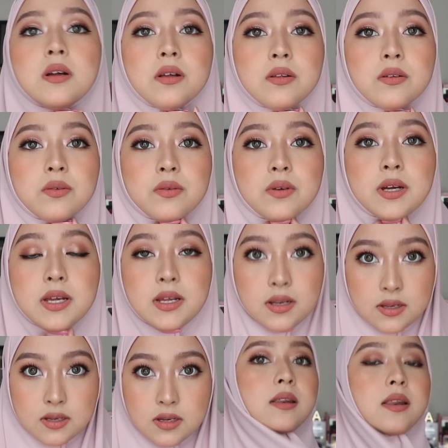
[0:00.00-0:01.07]
Alright,
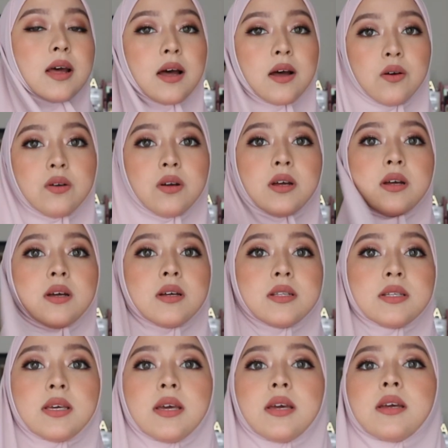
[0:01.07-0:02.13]
now
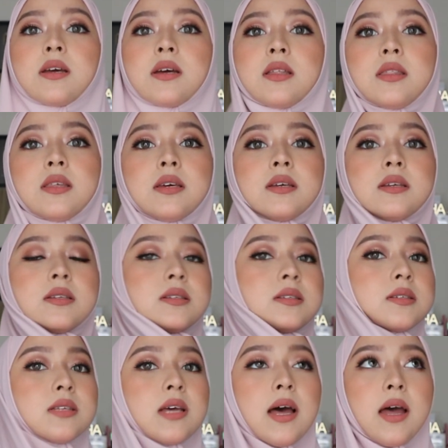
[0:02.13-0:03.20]
take this
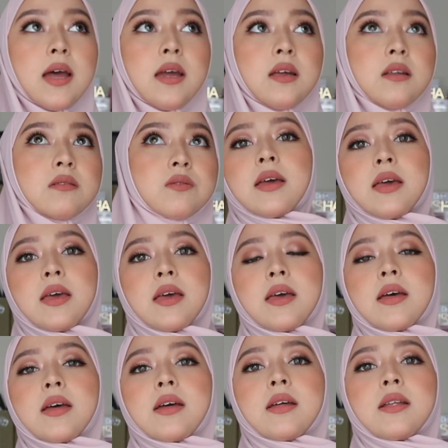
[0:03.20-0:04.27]
side
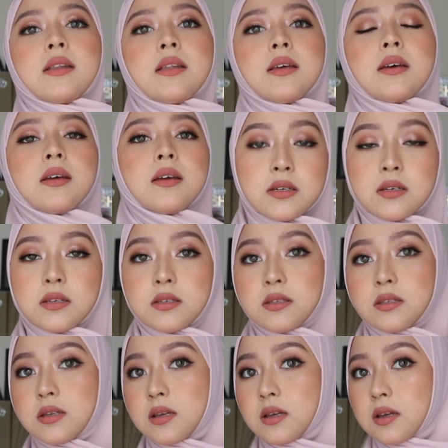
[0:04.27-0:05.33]
and
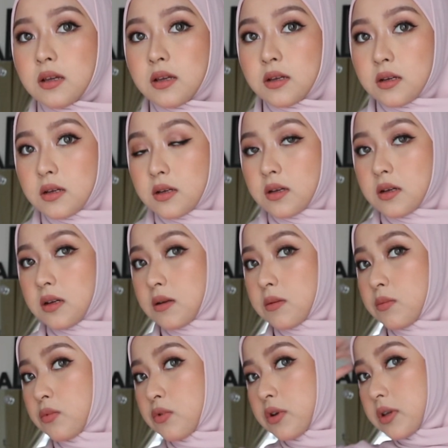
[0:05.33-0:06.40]
just
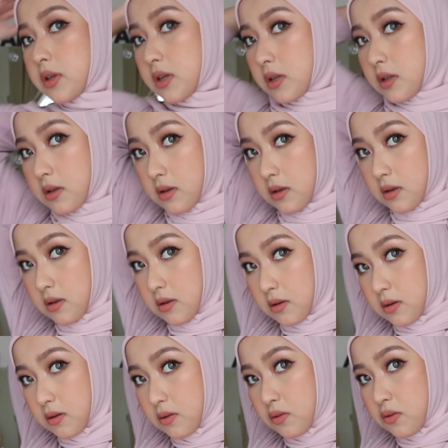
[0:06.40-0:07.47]
bring it
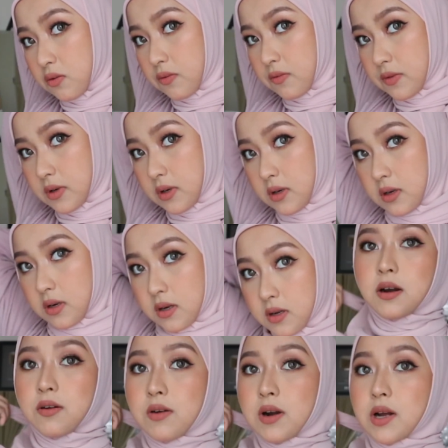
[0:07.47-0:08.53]
over
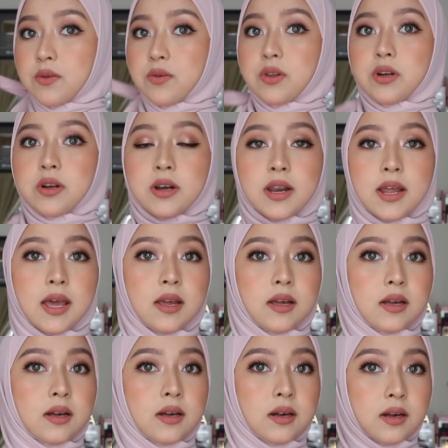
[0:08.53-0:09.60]
around your
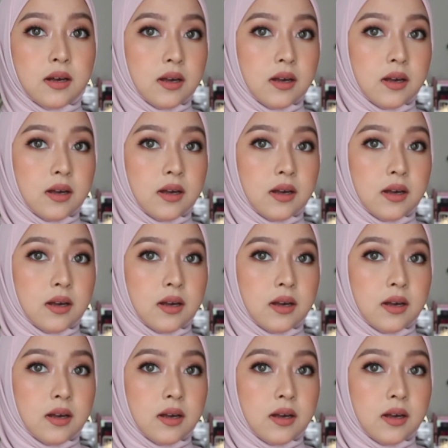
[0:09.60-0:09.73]
neck.